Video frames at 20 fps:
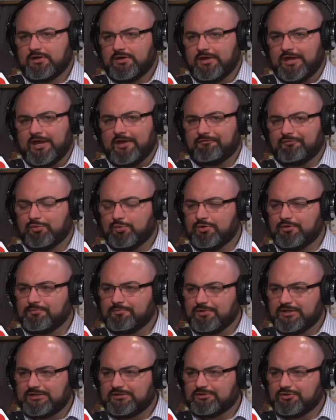everyone
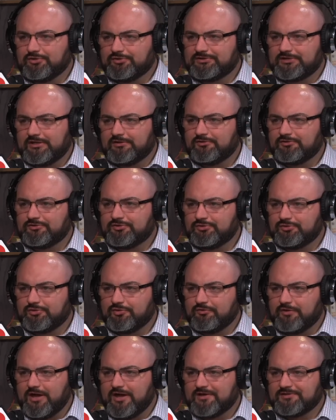but goaltender Tuukka
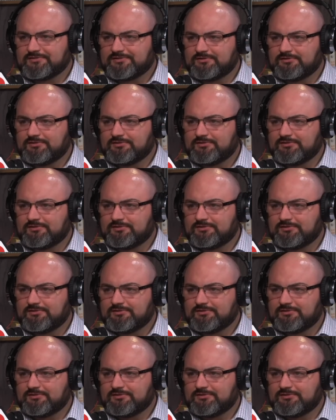Rask.